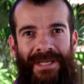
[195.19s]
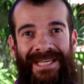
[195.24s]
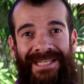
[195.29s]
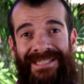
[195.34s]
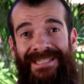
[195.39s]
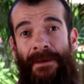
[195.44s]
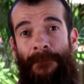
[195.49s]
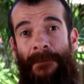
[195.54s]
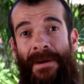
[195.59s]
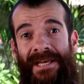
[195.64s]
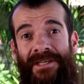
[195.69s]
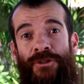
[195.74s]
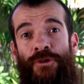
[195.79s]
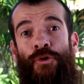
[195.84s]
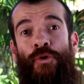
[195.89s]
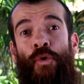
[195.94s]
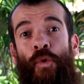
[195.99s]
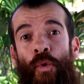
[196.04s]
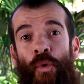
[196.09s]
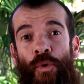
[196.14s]
is the best
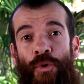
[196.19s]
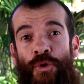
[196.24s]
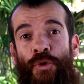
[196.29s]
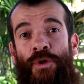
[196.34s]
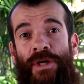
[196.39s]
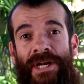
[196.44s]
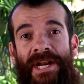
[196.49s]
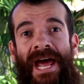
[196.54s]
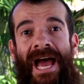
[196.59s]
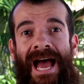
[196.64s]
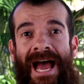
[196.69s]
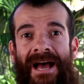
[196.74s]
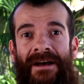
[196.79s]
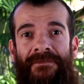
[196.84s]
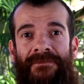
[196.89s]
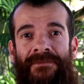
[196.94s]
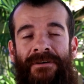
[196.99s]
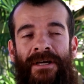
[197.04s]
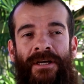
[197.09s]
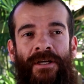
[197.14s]
tool you can
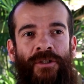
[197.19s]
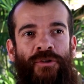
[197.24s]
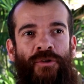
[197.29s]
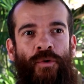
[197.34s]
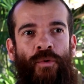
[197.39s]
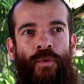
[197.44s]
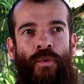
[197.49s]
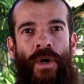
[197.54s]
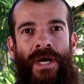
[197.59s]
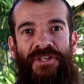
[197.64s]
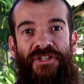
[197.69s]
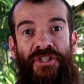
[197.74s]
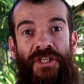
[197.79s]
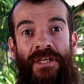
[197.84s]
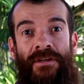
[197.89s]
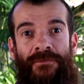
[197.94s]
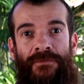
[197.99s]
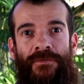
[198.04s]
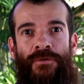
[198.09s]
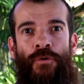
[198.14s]
have to
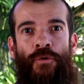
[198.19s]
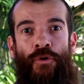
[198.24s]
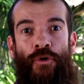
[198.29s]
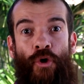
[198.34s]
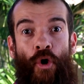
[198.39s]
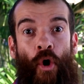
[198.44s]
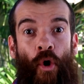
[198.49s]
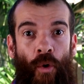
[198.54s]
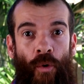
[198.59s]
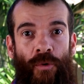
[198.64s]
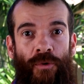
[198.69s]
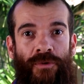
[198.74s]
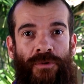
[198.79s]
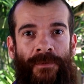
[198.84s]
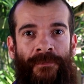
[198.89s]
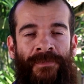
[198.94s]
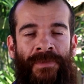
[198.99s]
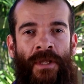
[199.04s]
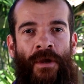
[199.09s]
achieve your goals.